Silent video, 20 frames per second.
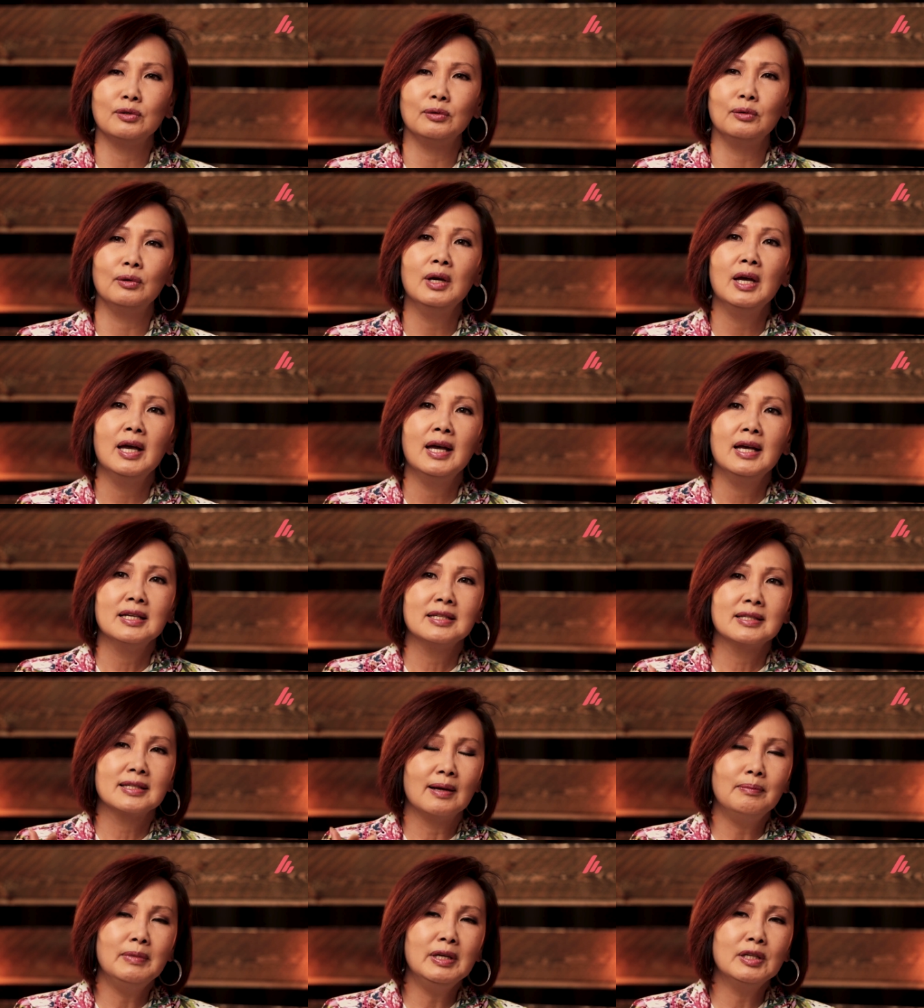to
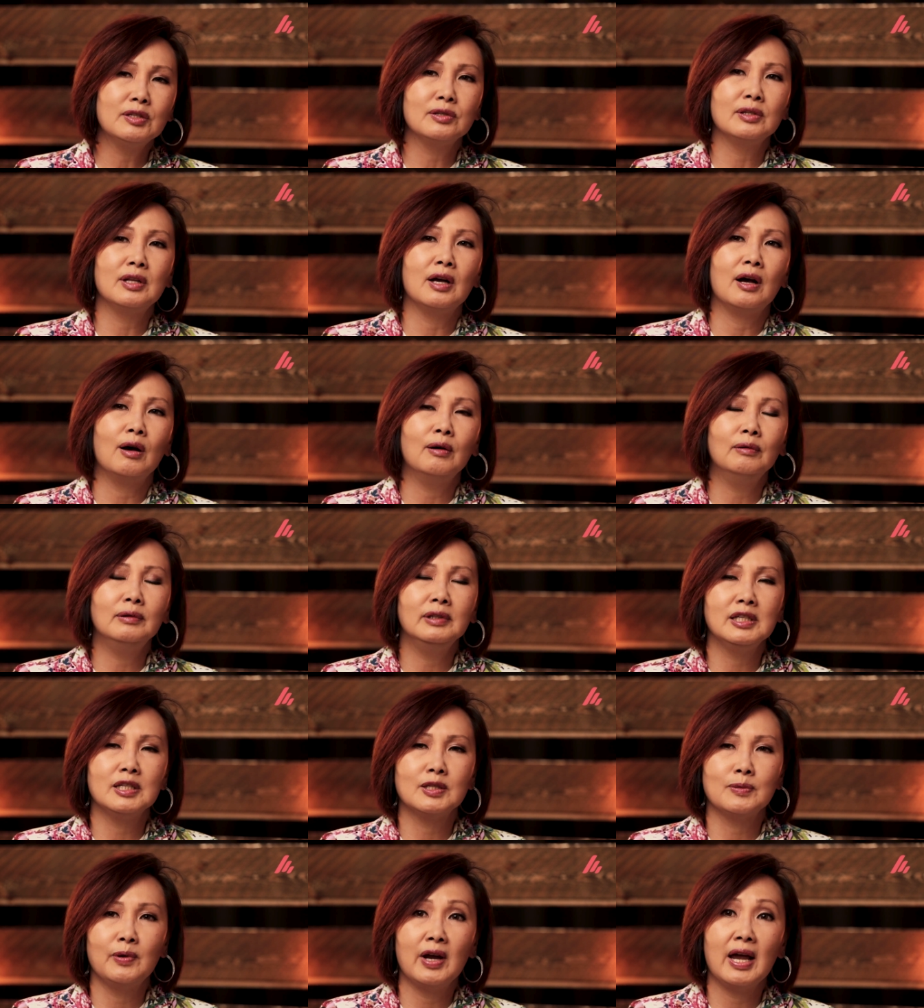submit to the
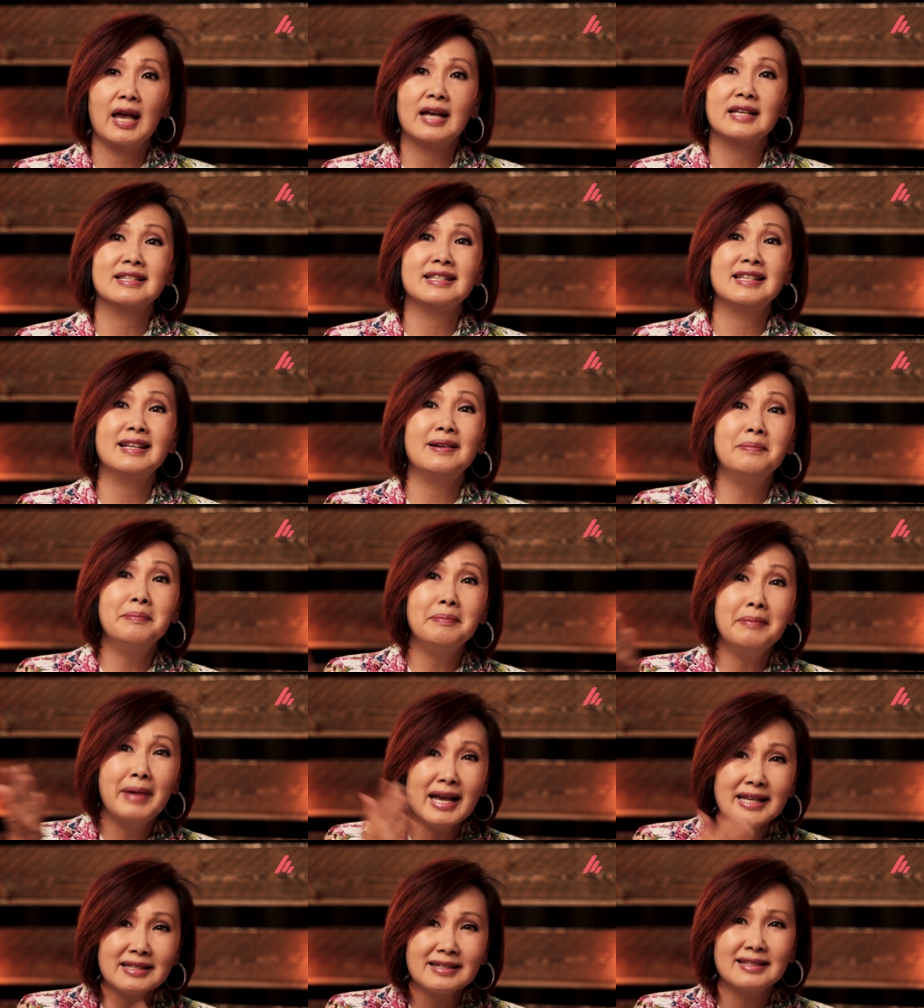Holy Spirit as the
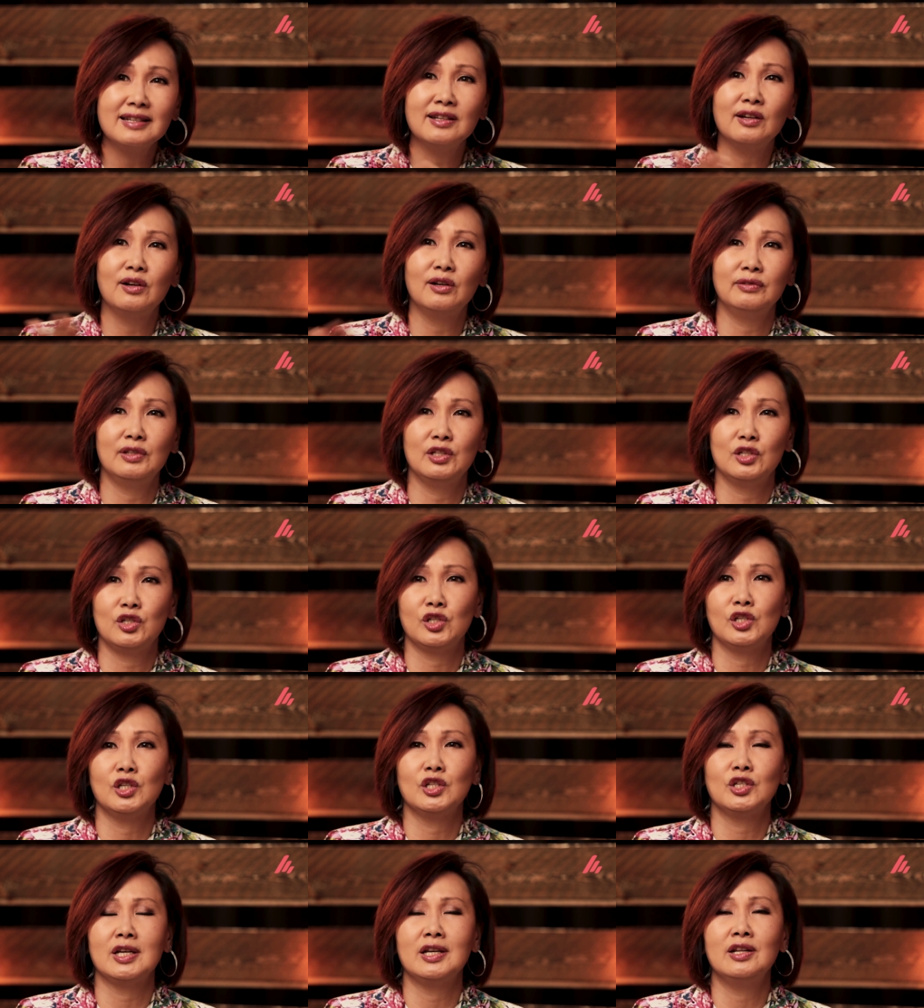master of the
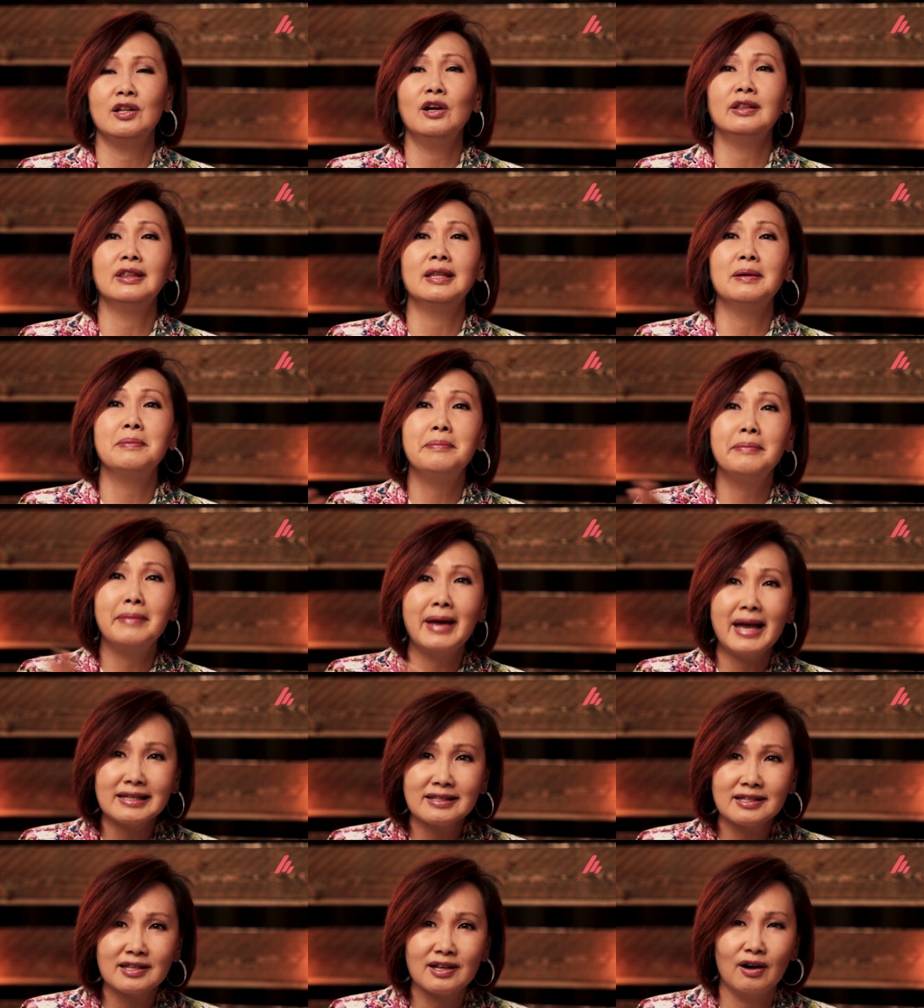church and not the
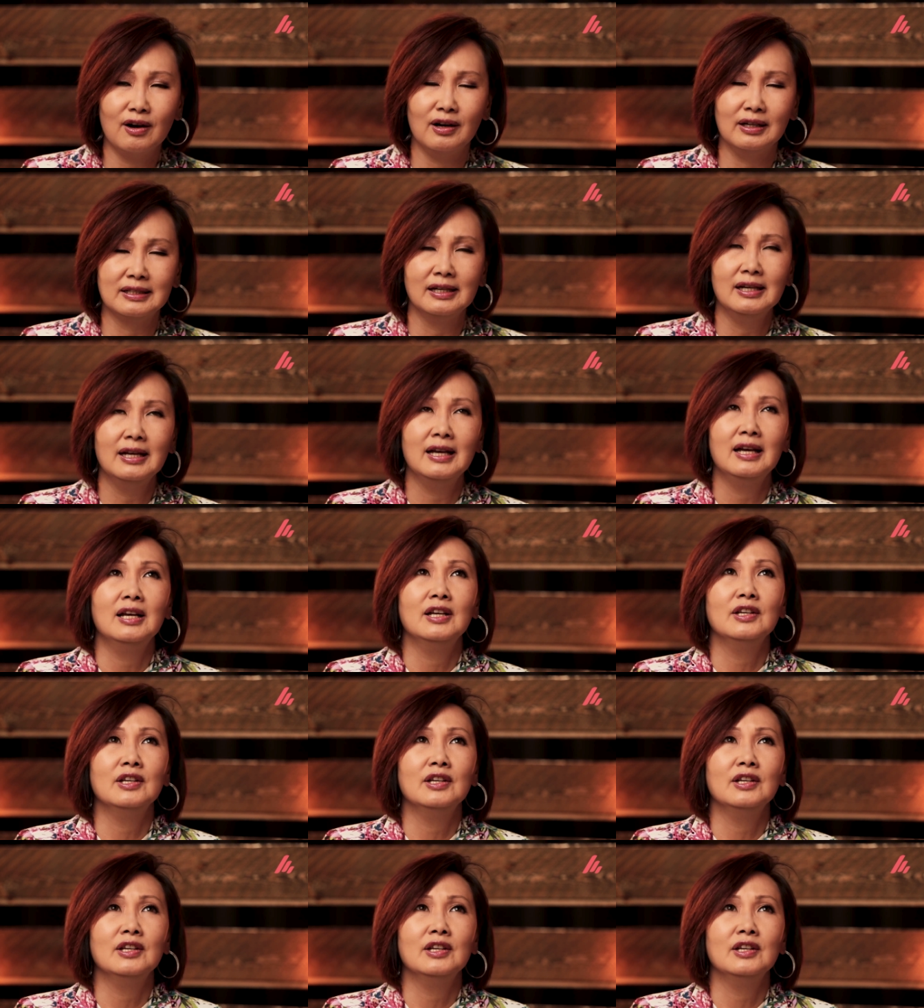mascot.